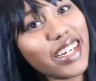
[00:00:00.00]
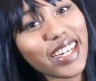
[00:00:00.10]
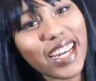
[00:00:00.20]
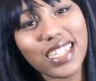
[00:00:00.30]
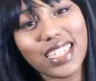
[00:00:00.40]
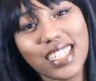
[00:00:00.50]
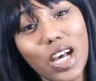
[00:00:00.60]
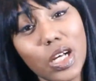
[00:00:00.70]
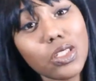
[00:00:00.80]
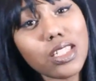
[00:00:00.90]
right guys
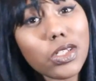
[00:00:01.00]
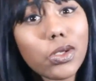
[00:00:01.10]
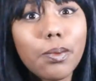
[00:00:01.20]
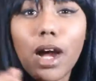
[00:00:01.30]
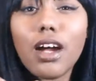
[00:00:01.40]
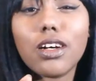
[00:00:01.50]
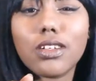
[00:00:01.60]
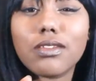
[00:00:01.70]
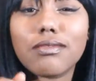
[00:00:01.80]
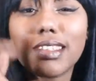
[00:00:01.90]
i'll see you tomorrow